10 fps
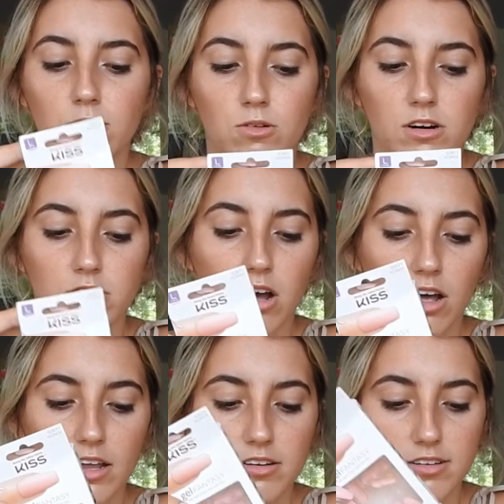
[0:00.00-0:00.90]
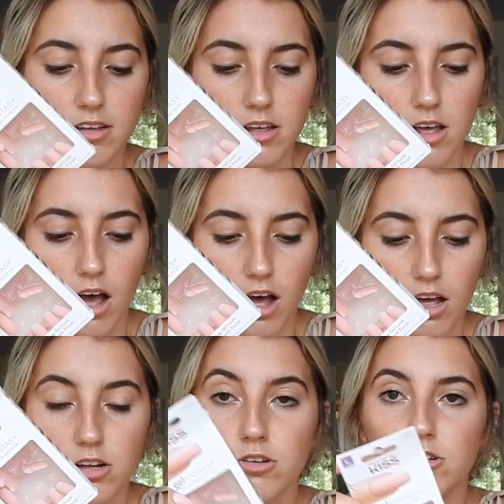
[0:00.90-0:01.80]
or not
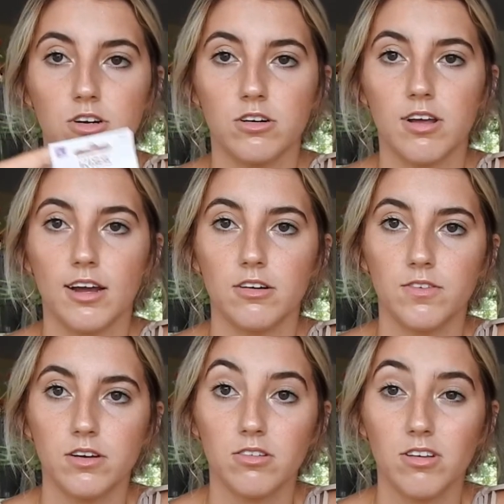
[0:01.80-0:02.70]
glue your entire fingers